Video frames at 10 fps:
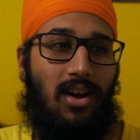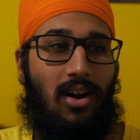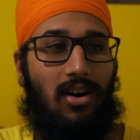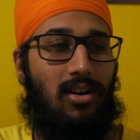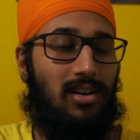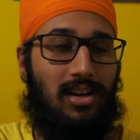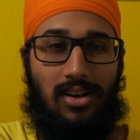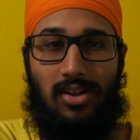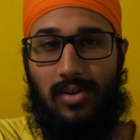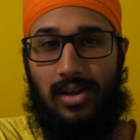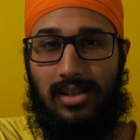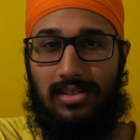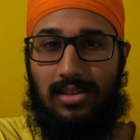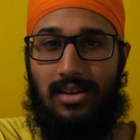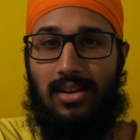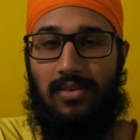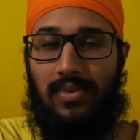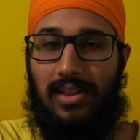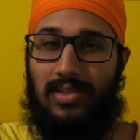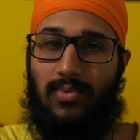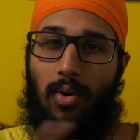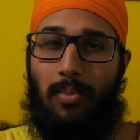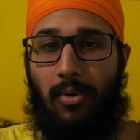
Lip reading: girl who has feelings for